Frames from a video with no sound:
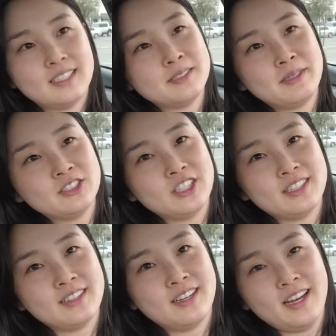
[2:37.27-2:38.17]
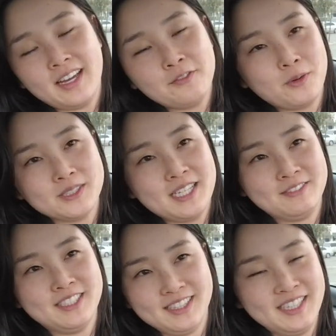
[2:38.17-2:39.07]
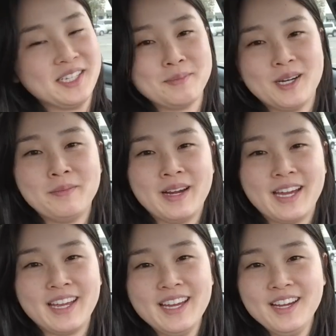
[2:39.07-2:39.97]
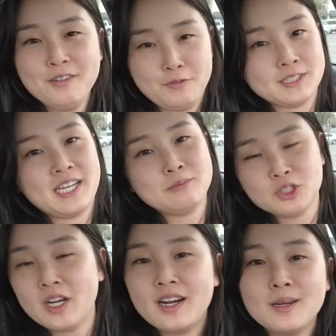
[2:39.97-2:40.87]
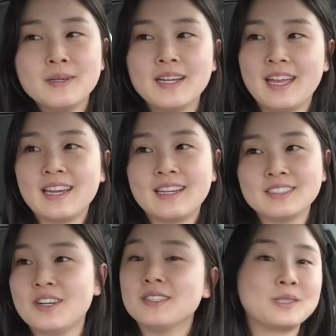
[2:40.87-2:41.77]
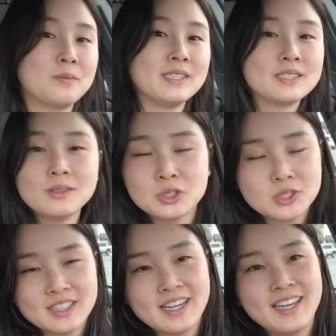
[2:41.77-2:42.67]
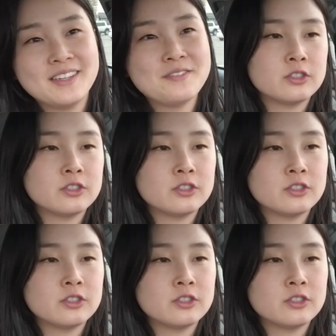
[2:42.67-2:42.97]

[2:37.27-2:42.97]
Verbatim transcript: Not to mention, I of course have to think about my full time job and also my social life.